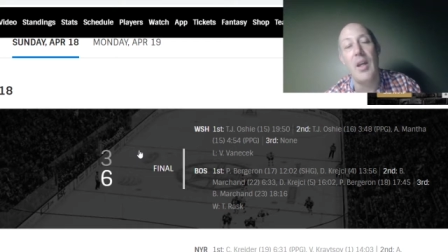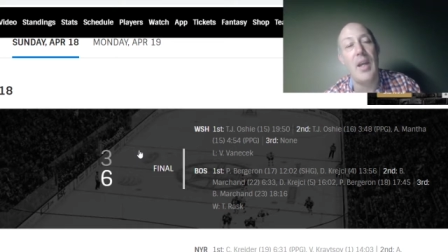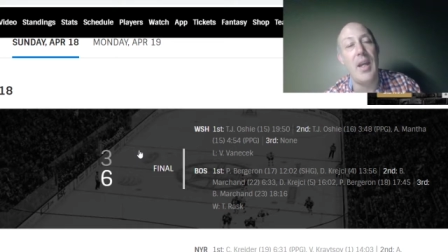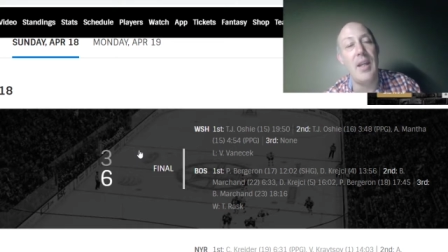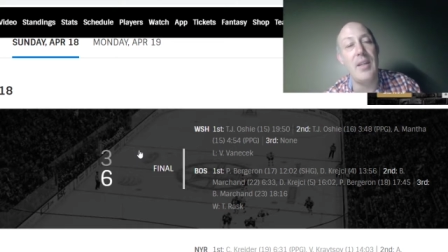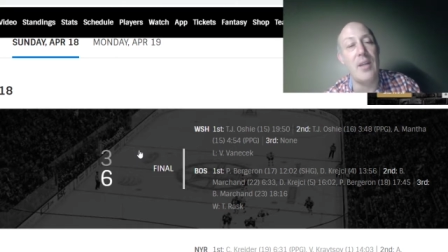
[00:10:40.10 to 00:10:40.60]

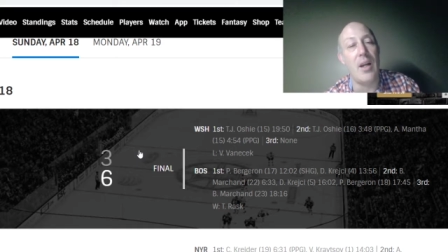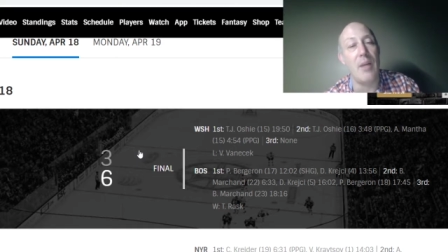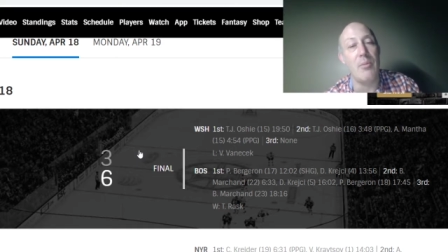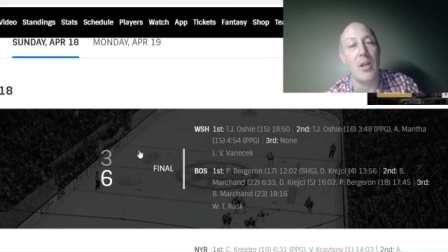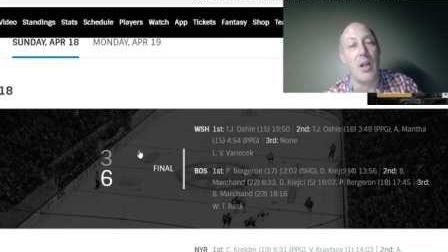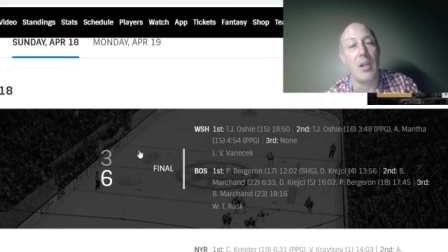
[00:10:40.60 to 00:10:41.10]
anytime
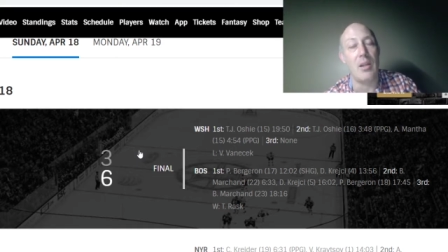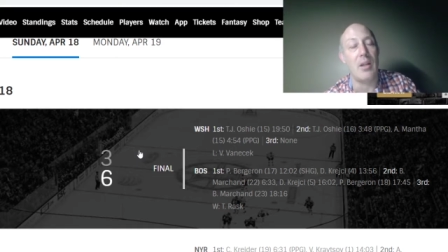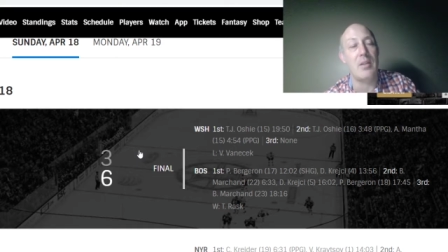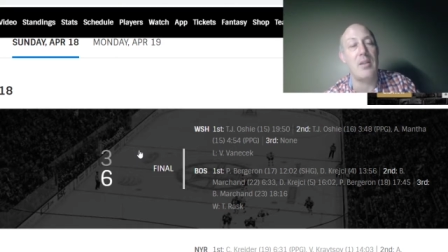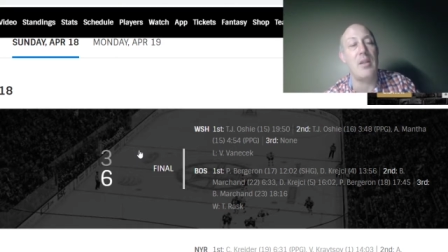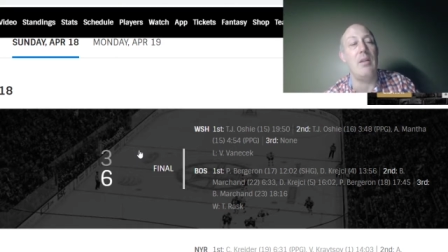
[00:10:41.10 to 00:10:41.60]
you're not
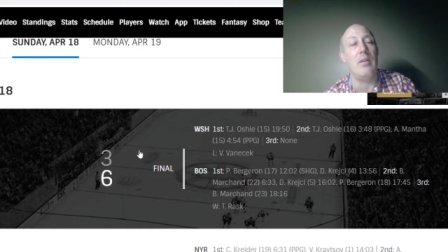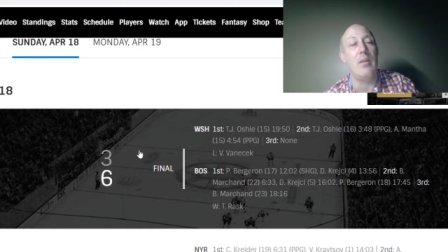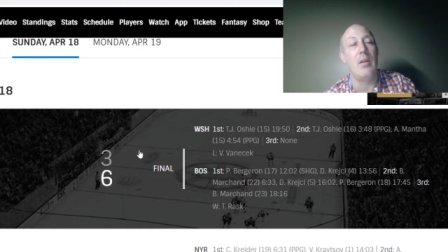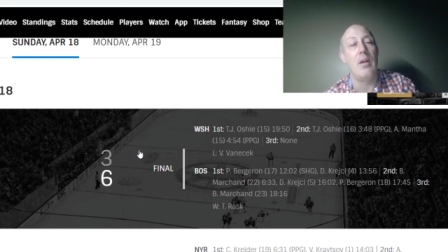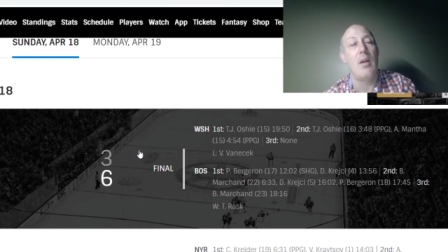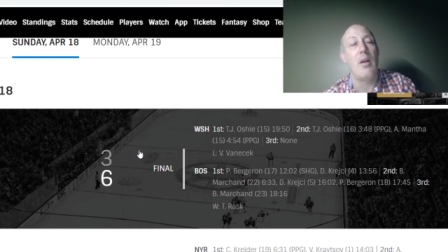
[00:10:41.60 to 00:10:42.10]
locked in.
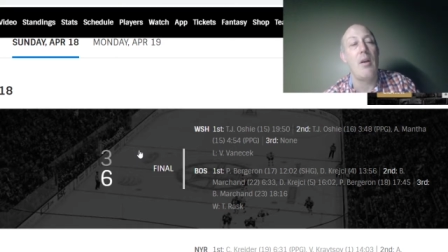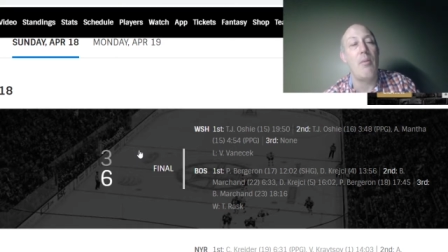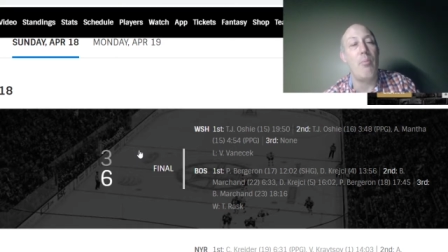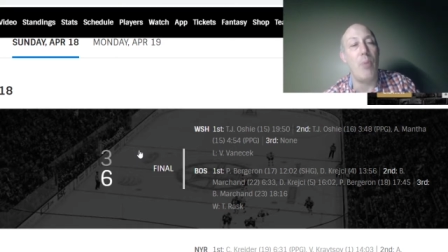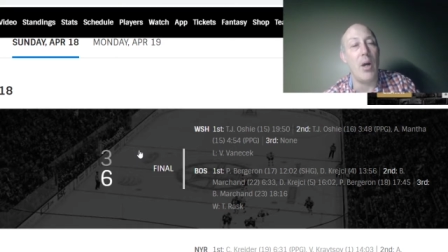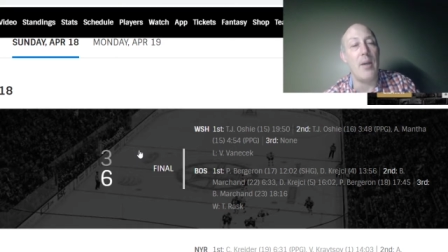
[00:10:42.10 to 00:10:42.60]

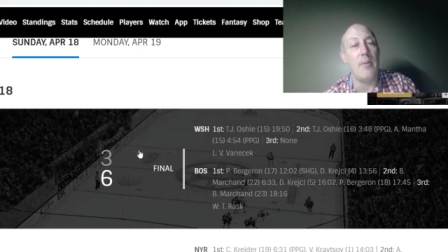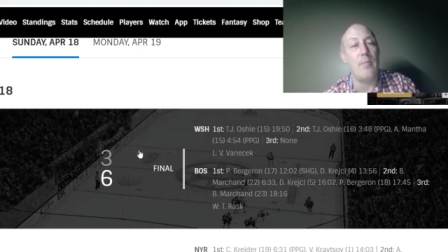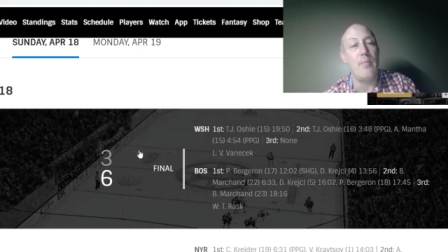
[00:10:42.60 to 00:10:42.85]
But